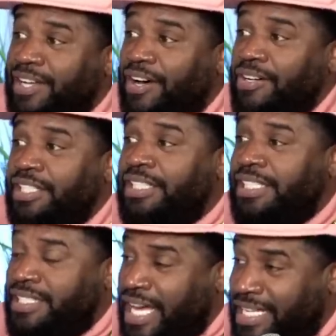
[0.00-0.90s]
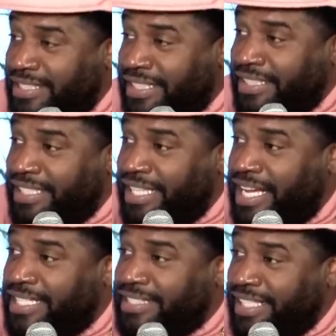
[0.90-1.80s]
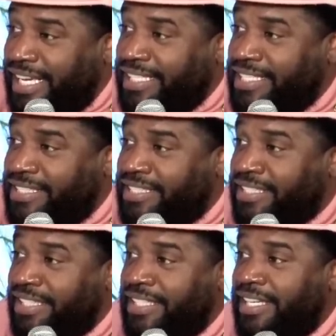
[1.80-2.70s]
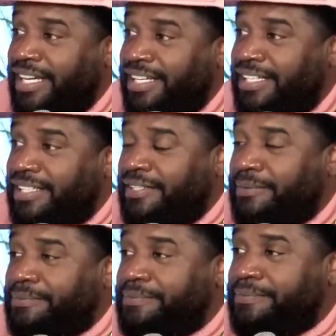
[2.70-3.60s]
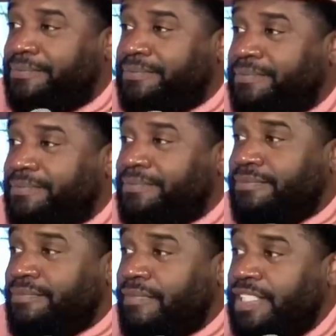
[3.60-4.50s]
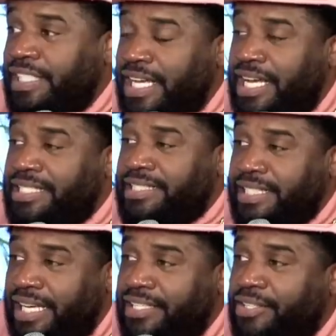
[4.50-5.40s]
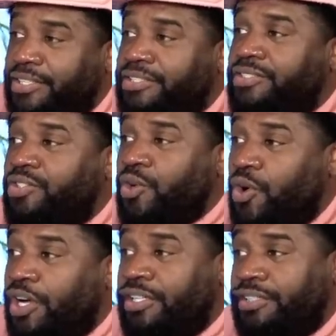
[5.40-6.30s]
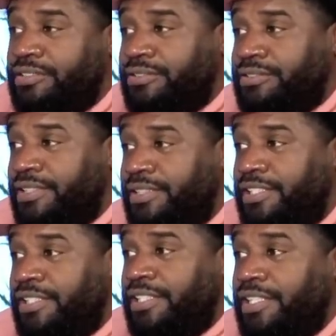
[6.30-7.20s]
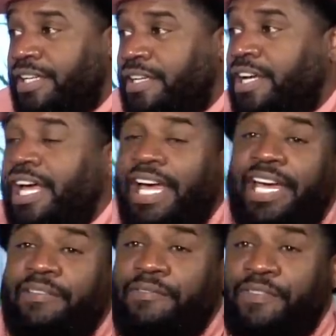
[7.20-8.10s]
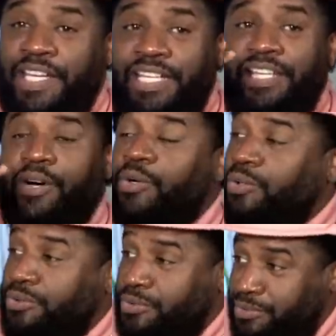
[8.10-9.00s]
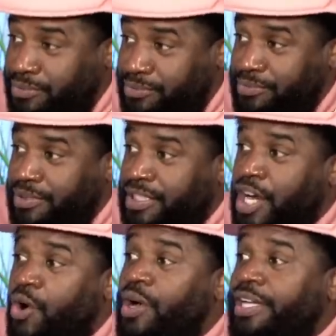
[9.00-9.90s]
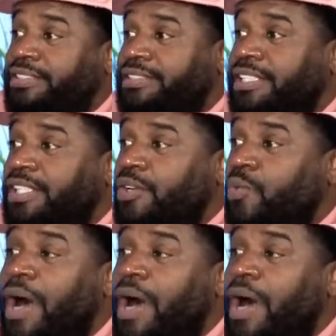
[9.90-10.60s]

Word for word: something Train. I saw. Did y'all see Deion Sanders? Um, Deion Sanders' daughter had a video. Oh yeah, yeah, going yeah.